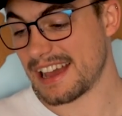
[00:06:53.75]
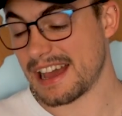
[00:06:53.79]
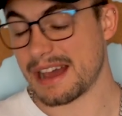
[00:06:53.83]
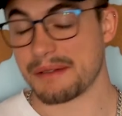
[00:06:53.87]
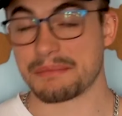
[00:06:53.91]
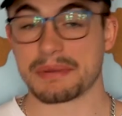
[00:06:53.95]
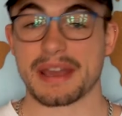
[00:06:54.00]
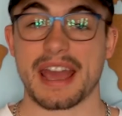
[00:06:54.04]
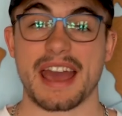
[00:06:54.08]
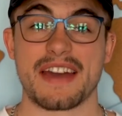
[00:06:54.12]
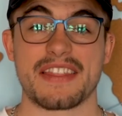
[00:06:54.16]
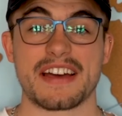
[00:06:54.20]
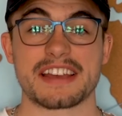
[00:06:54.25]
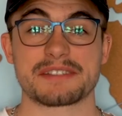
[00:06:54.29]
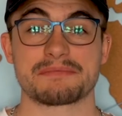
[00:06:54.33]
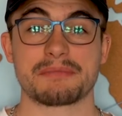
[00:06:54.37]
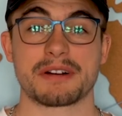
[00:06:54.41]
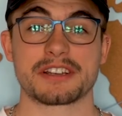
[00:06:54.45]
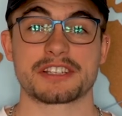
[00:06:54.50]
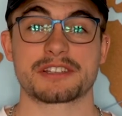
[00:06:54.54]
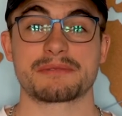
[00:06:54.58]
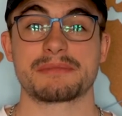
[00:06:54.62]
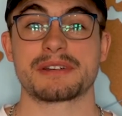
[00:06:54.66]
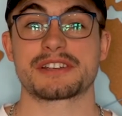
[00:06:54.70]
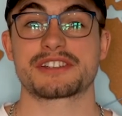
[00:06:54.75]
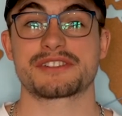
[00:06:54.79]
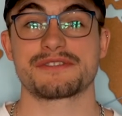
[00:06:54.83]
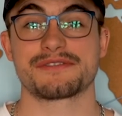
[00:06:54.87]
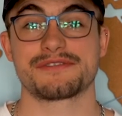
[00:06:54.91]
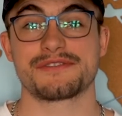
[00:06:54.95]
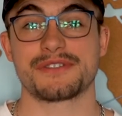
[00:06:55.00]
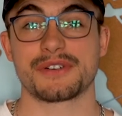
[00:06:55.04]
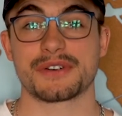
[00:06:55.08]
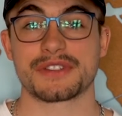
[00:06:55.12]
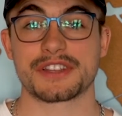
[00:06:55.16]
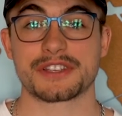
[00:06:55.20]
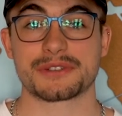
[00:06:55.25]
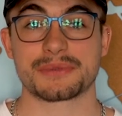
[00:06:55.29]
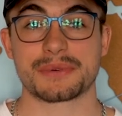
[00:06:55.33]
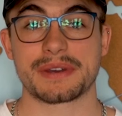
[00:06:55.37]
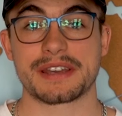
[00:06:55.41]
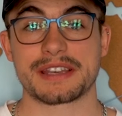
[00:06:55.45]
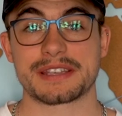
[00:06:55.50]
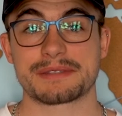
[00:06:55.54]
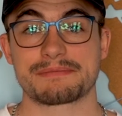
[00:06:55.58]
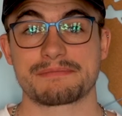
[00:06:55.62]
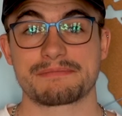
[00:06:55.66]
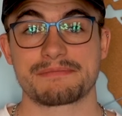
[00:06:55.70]
But yeah, that's my submission for this
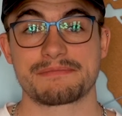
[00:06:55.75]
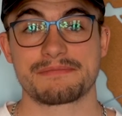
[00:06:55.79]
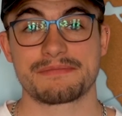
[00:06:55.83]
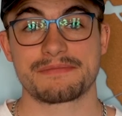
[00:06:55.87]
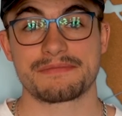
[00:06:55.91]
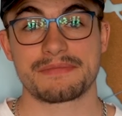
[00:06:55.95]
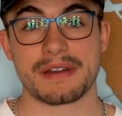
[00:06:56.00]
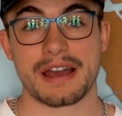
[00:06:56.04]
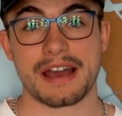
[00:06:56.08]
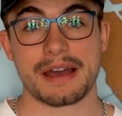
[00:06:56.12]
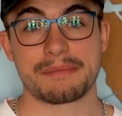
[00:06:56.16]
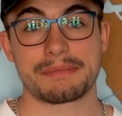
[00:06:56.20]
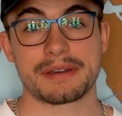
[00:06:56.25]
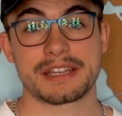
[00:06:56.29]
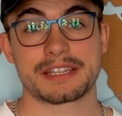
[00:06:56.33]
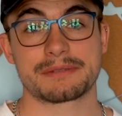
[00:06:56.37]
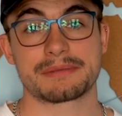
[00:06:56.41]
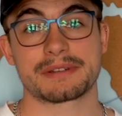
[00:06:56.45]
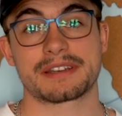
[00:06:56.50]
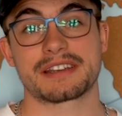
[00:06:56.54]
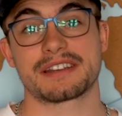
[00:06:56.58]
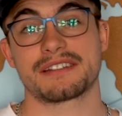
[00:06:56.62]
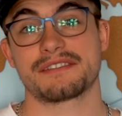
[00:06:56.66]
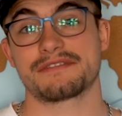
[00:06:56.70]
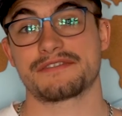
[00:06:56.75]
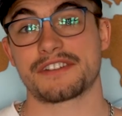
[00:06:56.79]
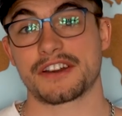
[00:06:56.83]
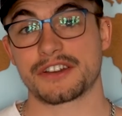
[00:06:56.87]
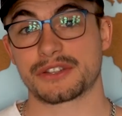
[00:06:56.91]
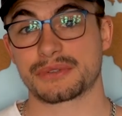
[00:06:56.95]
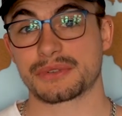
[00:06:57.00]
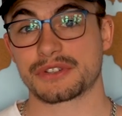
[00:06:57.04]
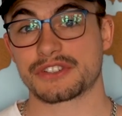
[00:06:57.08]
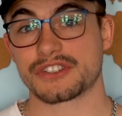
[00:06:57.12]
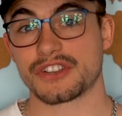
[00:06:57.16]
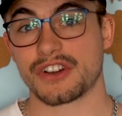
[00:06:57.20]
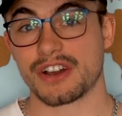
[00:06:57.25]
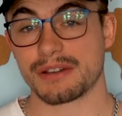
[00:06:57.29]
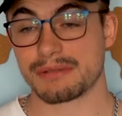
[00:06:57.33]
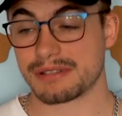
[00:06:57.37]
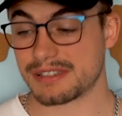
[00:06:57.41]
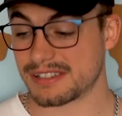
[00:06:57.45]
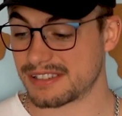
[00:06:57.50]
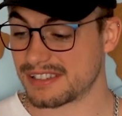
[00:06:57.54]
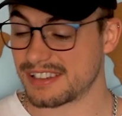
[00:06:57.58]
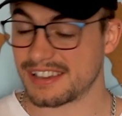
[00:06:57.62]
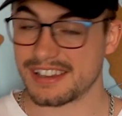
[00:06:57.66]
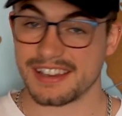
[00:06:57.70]
week's Peter Mckinnon Photo
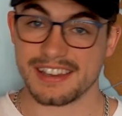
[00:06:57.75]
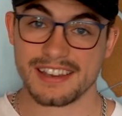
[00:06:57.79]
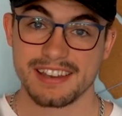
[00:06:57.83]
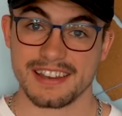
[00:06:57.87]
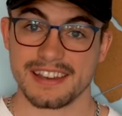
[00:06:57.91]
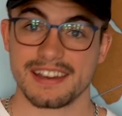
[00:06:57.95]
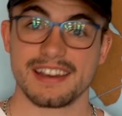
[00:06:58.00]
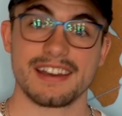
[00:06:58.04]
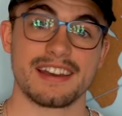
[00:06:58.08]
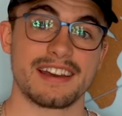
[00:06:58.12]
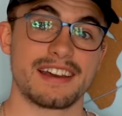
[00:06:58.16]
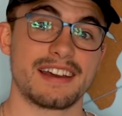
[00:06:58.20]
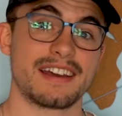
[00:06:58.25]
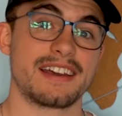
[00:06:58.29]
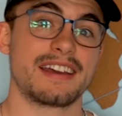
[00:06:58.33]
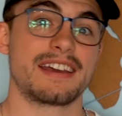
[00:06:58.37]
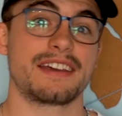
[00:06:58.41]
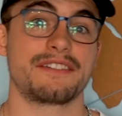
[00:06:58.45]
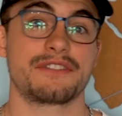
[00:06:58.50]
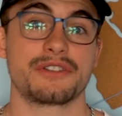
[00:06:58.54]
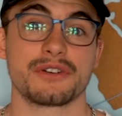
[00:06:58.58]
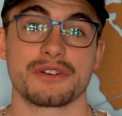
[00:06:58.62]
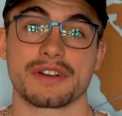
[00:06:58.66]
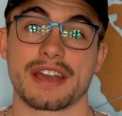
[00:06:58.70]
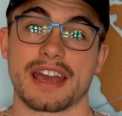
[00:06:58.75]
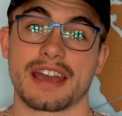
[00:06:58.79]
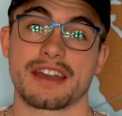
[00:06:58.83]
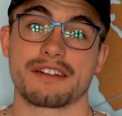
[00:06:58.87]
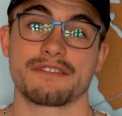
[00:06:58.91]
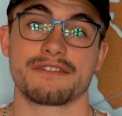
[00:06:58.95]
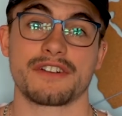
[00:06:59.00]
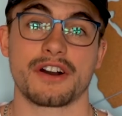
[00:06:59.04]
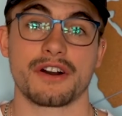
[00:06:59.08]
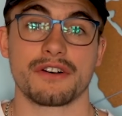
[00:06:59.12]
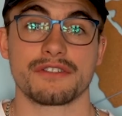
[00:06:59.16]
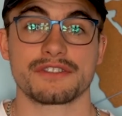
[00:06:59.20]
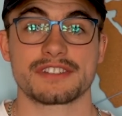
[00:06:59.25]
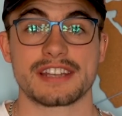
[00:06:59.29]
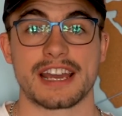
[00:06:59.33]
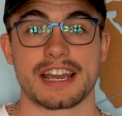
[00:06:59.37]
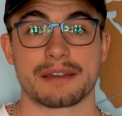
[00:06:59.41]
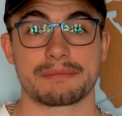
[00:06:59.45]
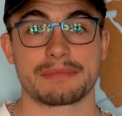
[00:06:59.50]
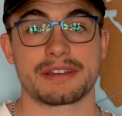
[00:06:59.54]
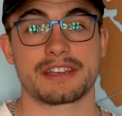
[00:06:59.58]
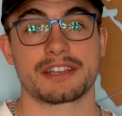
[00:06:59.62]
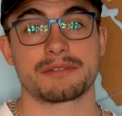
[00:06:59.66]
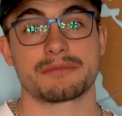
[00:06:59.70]
Assignment. If you're getting involved,
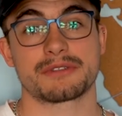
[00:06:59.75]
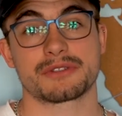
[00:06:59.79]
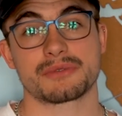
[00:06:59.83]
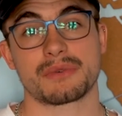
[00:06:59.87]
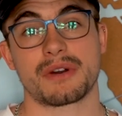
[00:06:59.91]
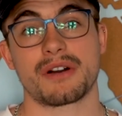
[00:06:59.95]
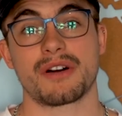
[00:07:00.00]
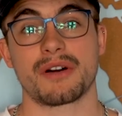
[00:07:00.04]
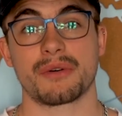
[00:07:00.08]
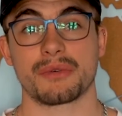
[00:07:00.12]
tag me in them as well.